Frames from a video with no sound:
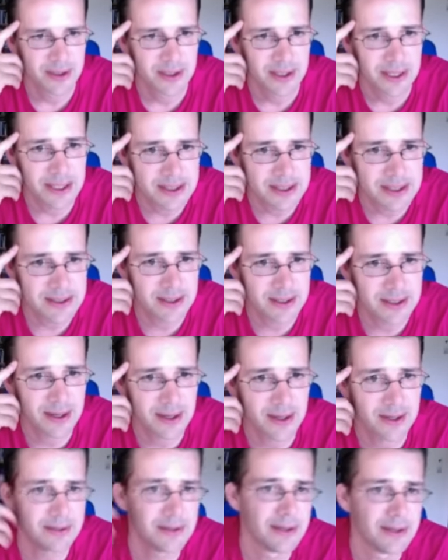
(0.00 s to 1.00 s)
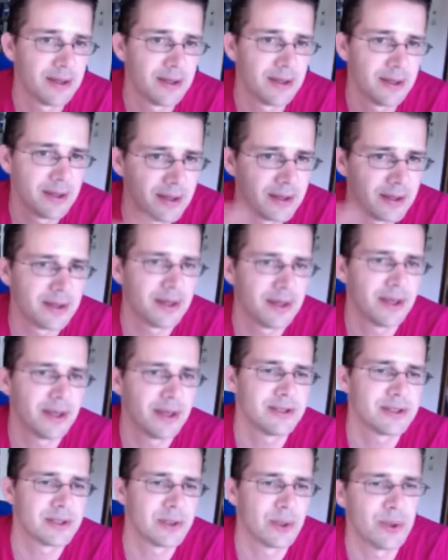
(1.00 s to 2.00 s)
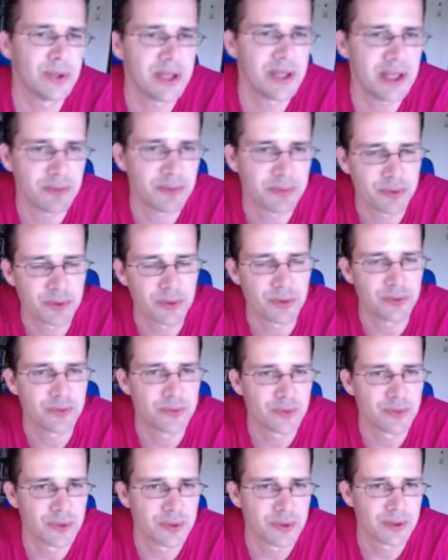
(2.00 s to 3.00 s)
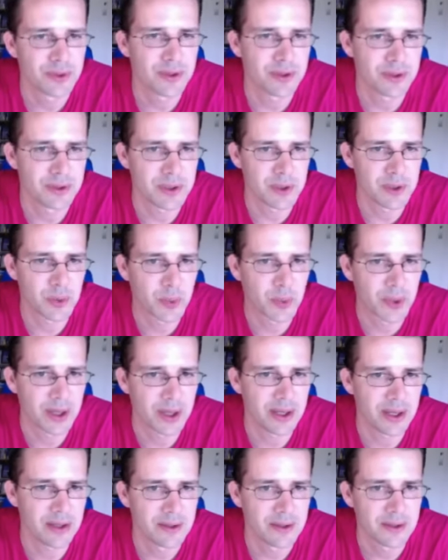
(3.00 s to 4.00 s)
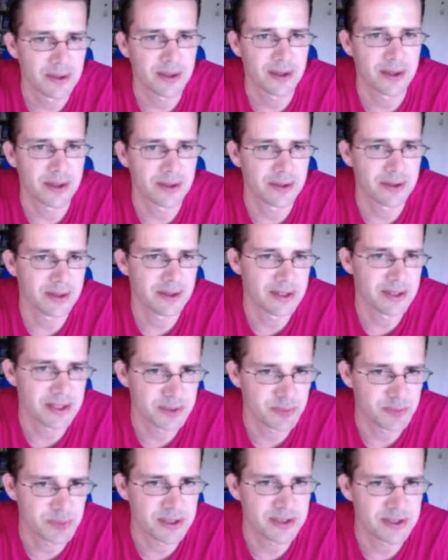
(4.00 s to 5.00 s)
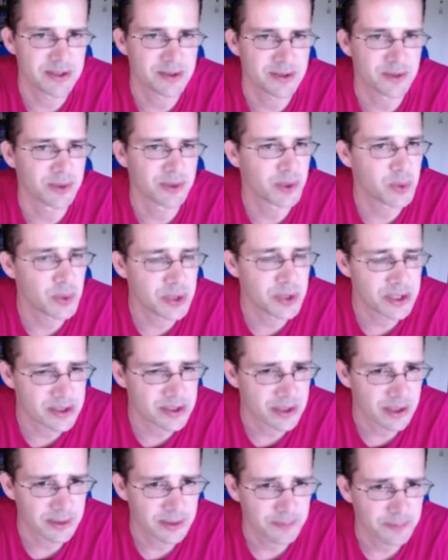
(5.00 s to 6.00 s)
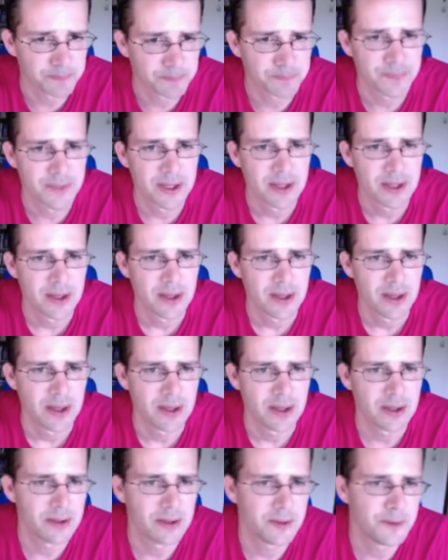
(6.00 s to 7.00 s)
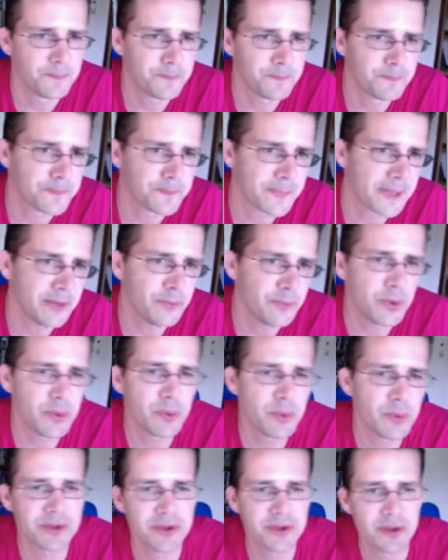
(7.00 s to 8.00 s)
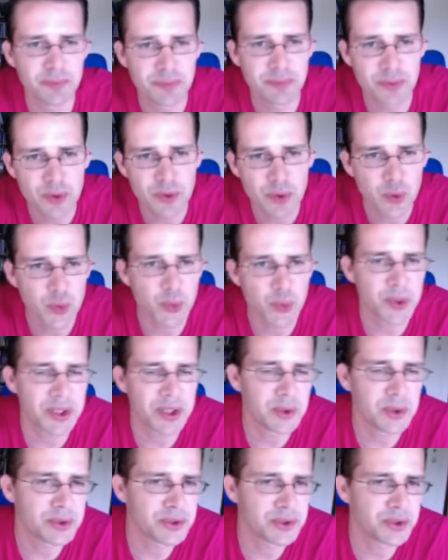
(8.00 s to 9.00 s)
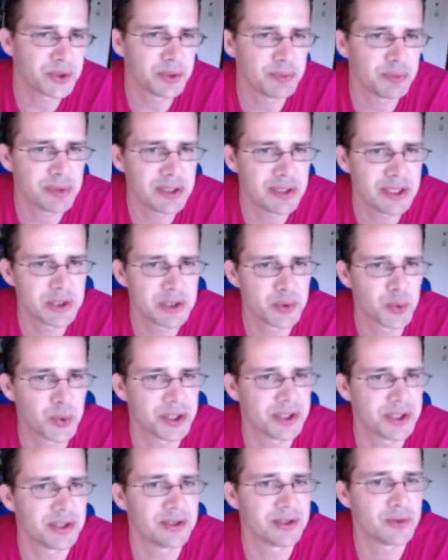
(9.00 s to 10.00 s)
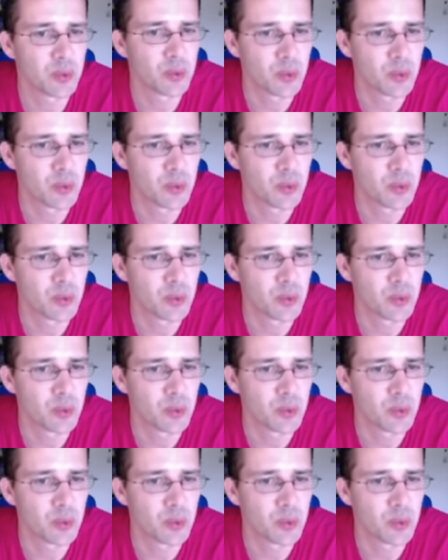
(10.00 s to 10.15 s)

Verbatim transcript: king side, and slowly improve uh, your way and his pieces on the queen side. Um, if we want to improve, we look to the piece which is